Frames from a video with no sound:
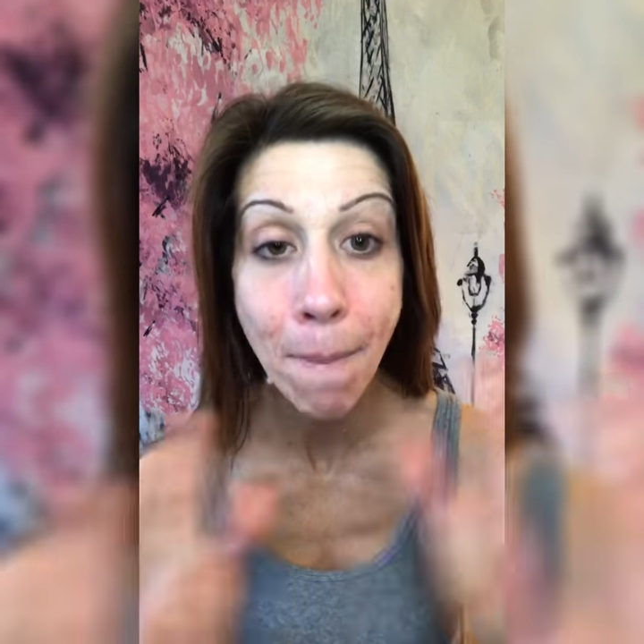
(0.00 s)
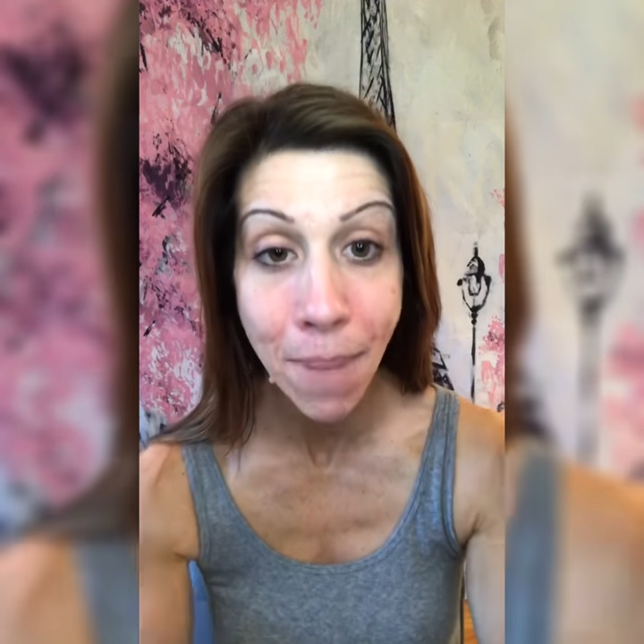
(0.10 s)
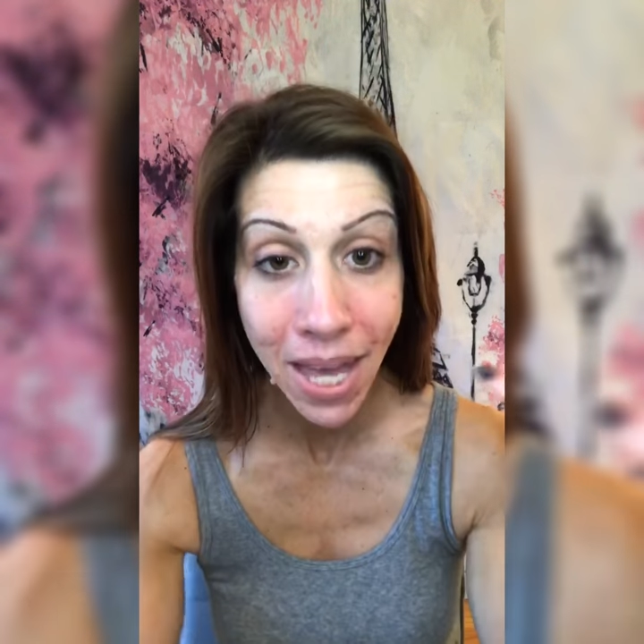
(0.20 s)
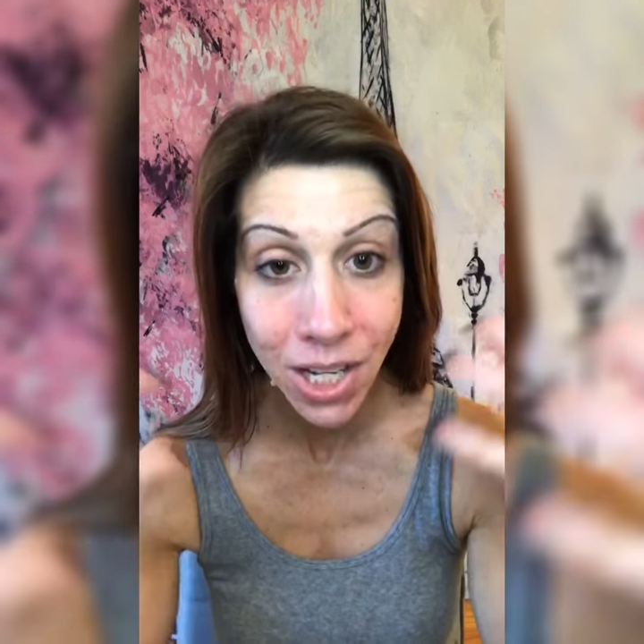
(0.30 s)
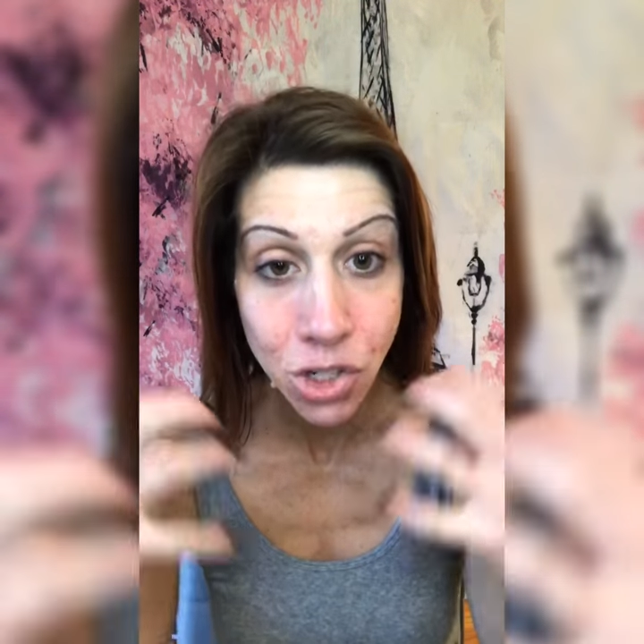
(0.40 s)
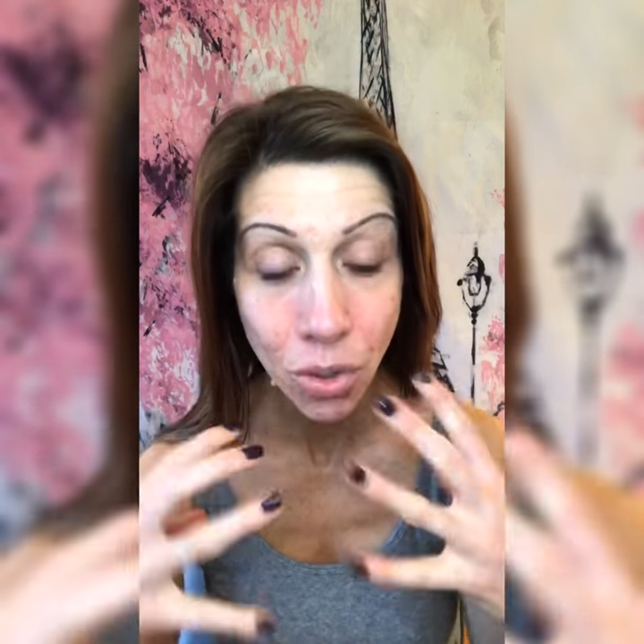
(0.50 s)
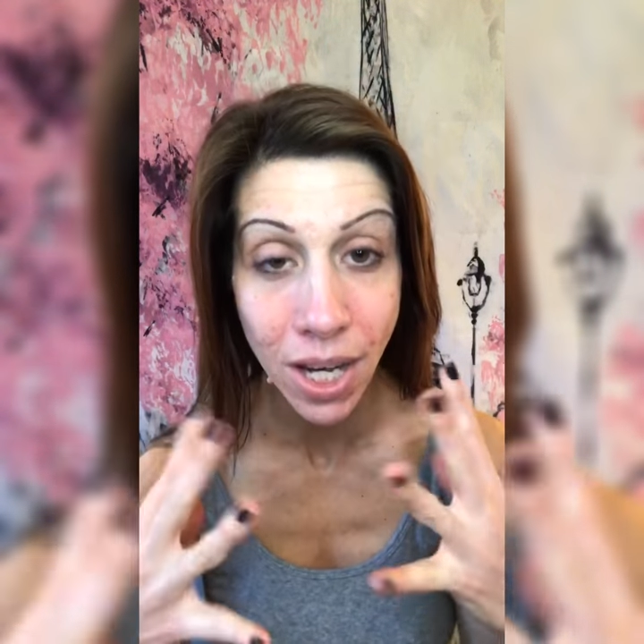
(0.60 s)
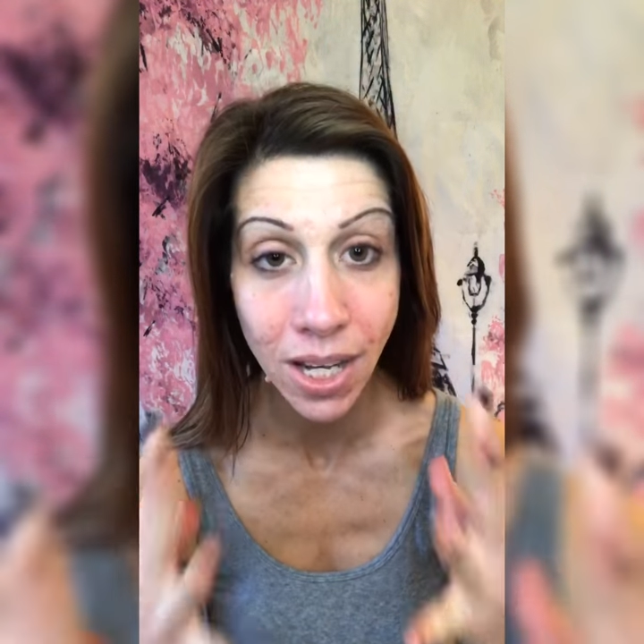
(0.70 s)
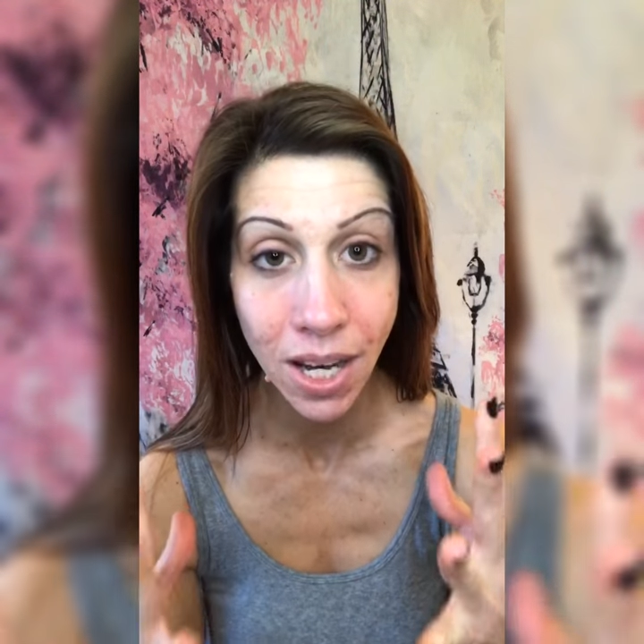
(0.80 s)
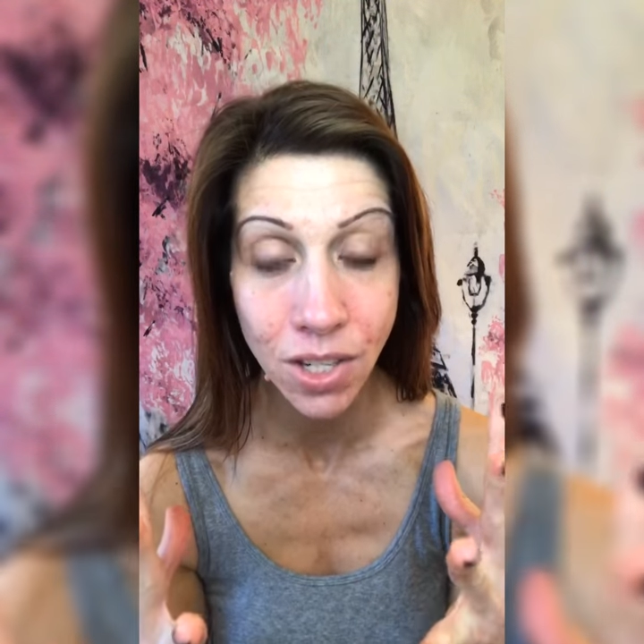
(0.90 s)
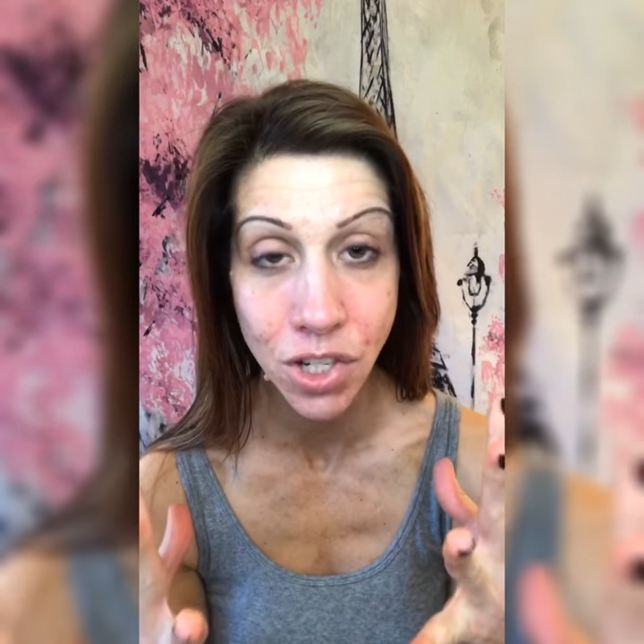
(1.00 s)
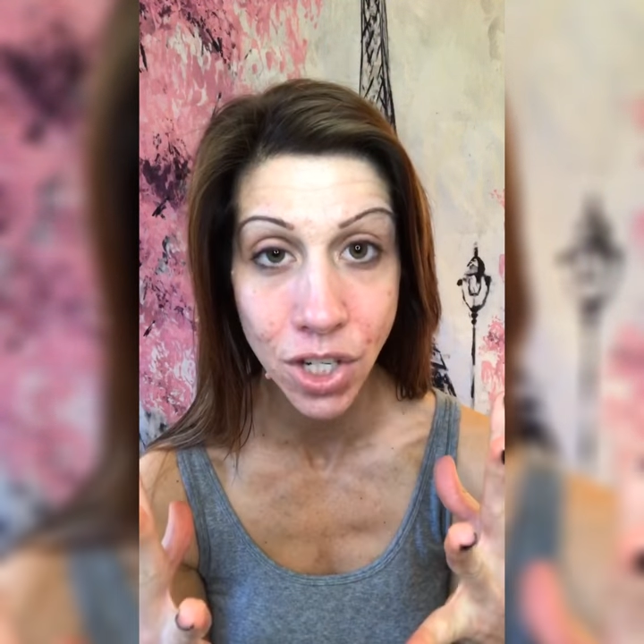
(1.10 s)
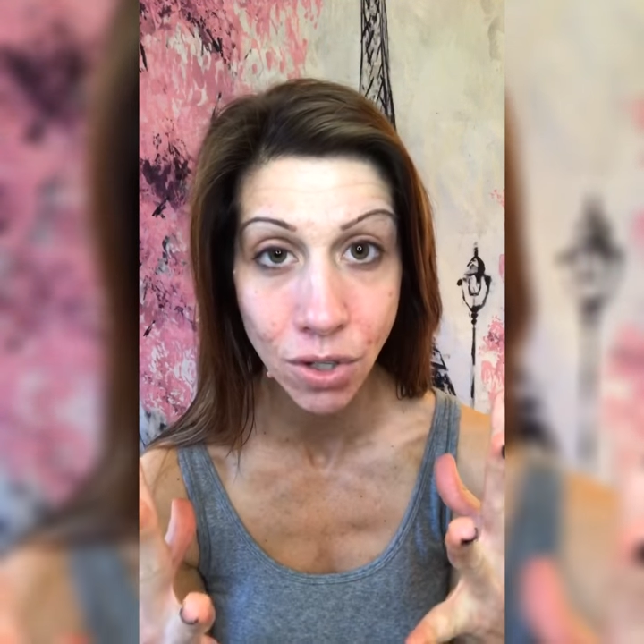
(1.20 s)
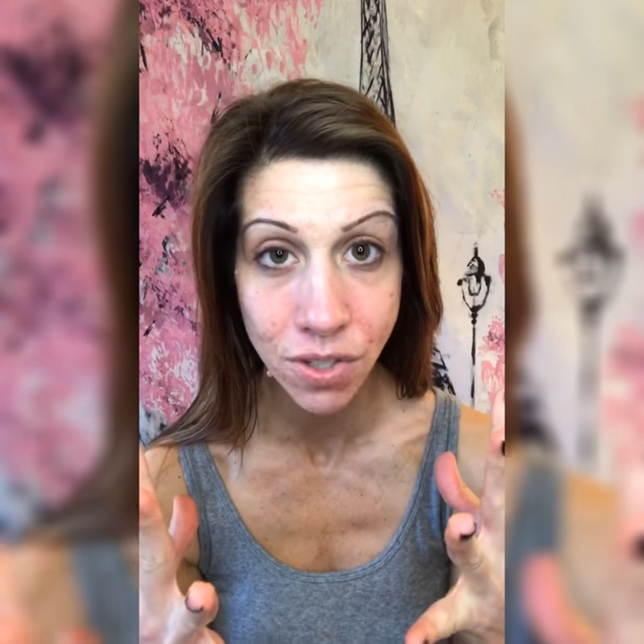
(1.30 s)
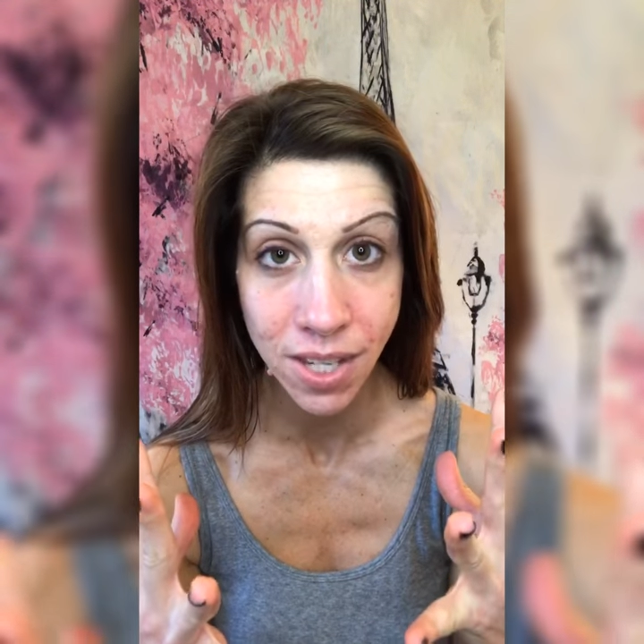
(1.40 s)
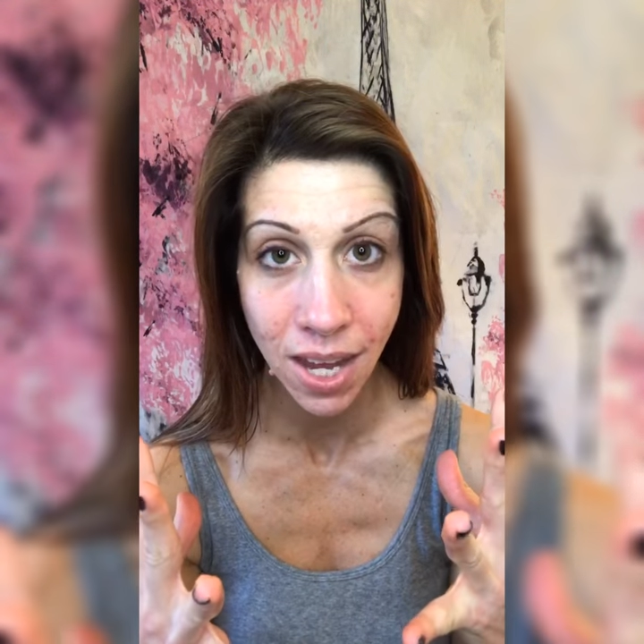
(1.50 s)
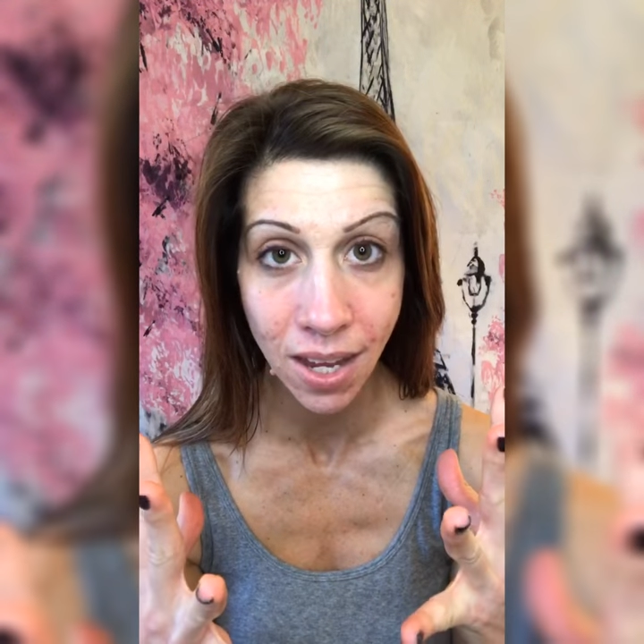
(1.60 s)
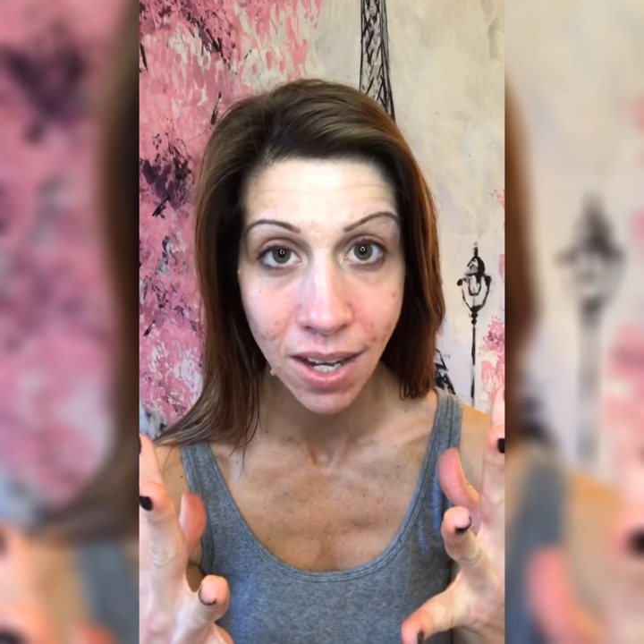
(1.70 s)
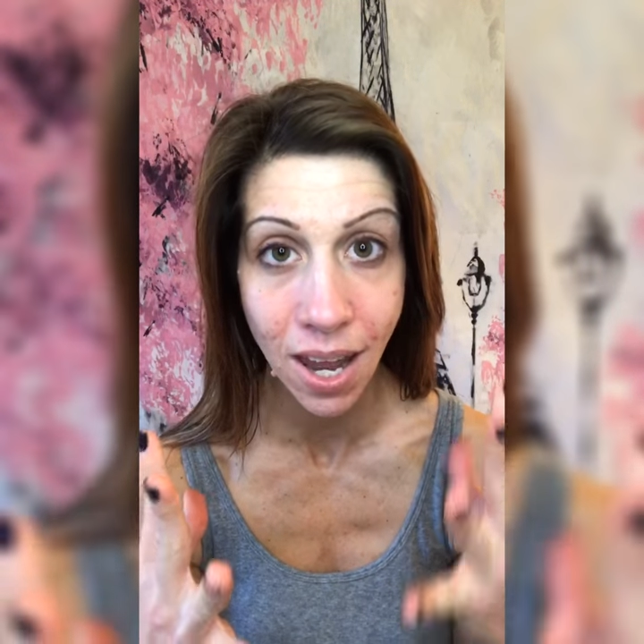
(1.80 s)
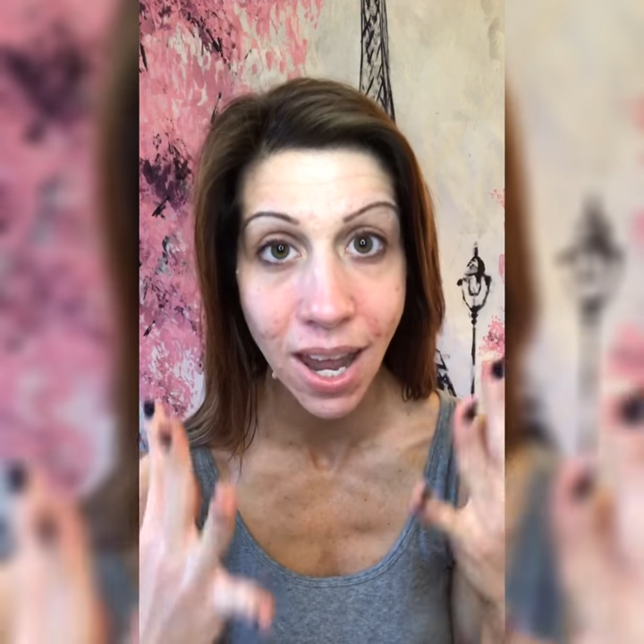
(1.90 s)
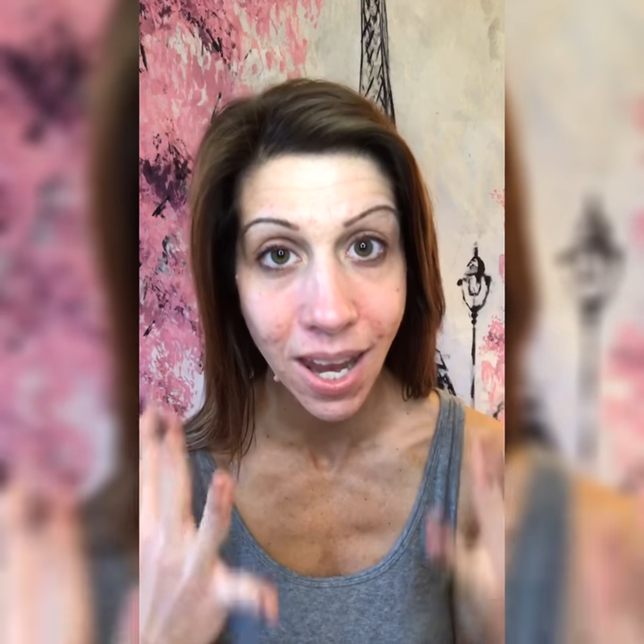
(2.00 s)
penetrate into your skin